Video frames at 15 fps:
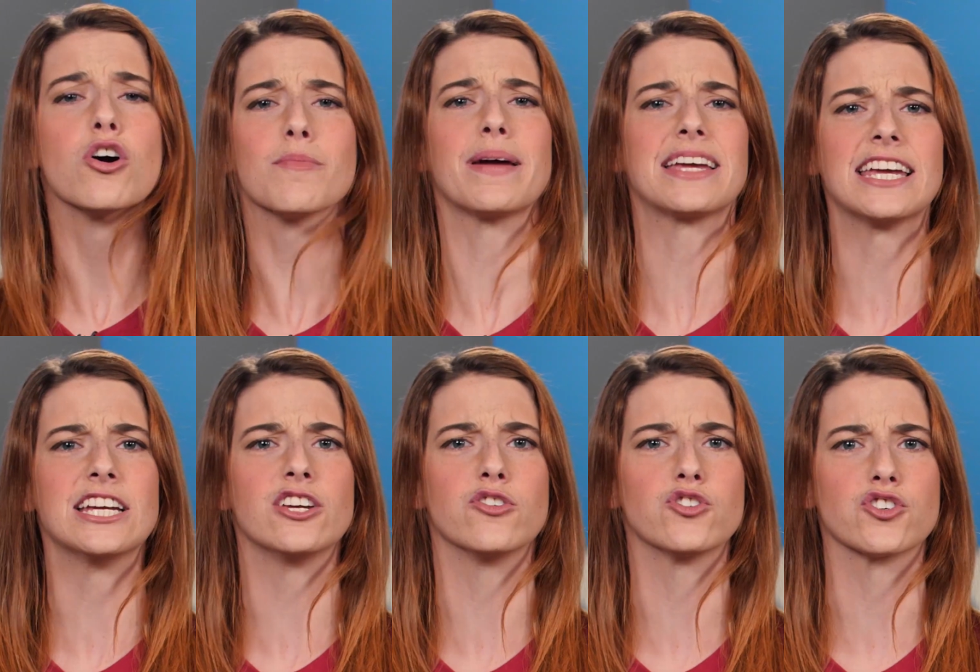or
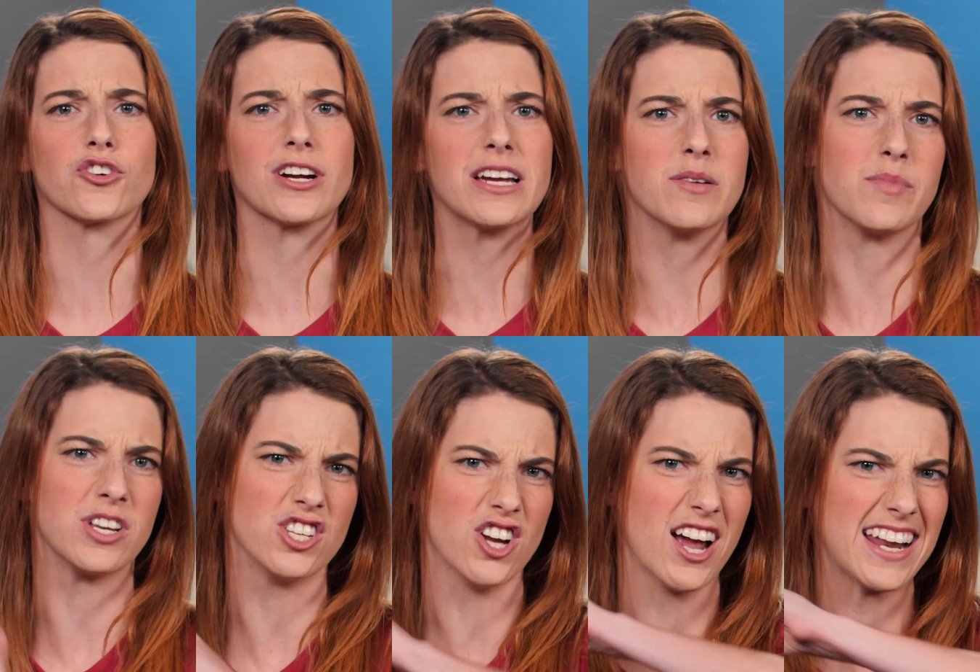making you scream
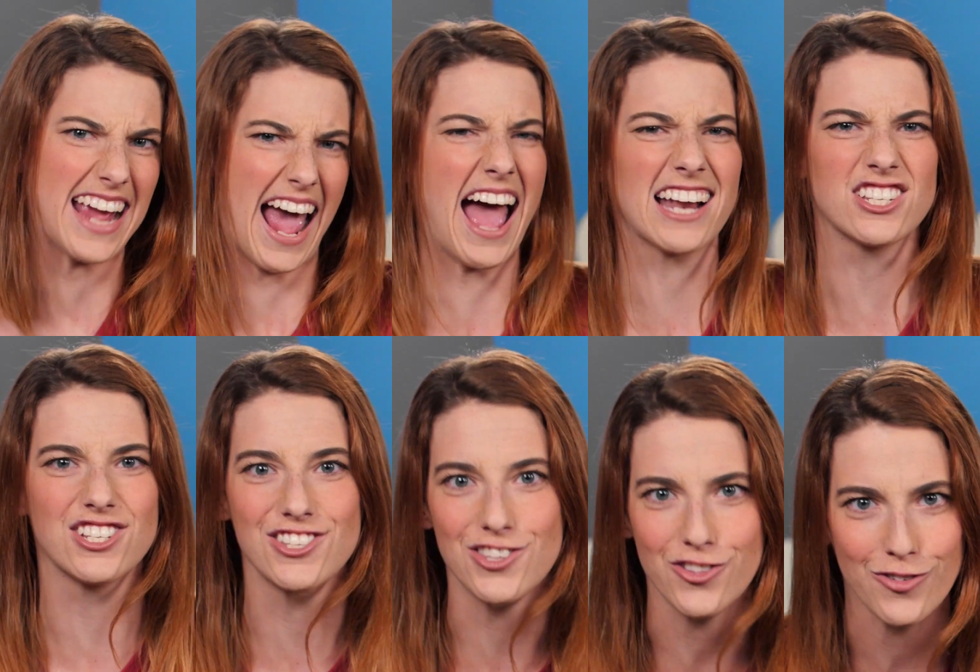when Johnny
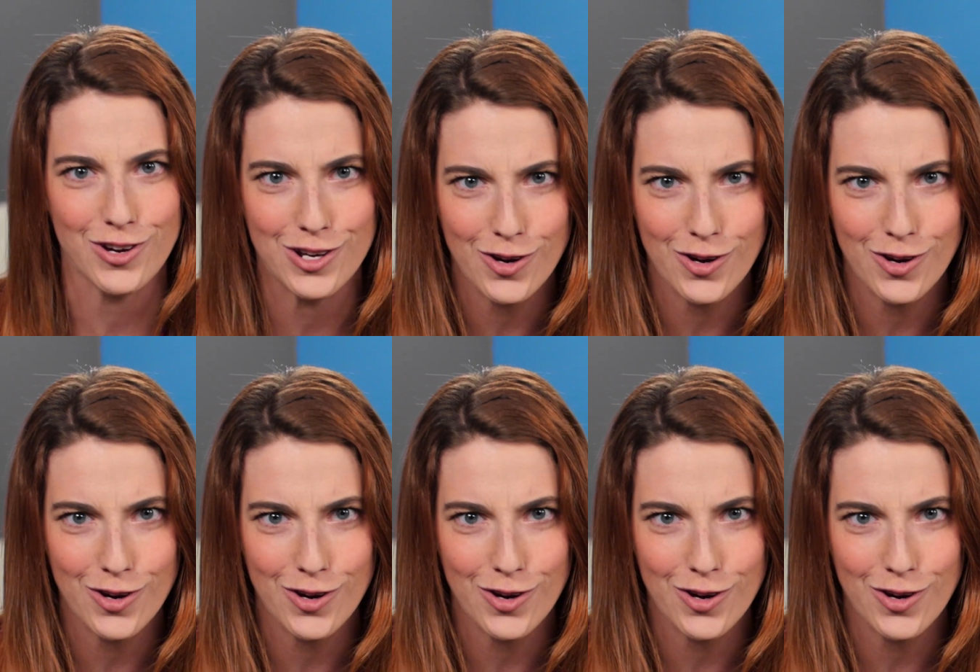hatchets through a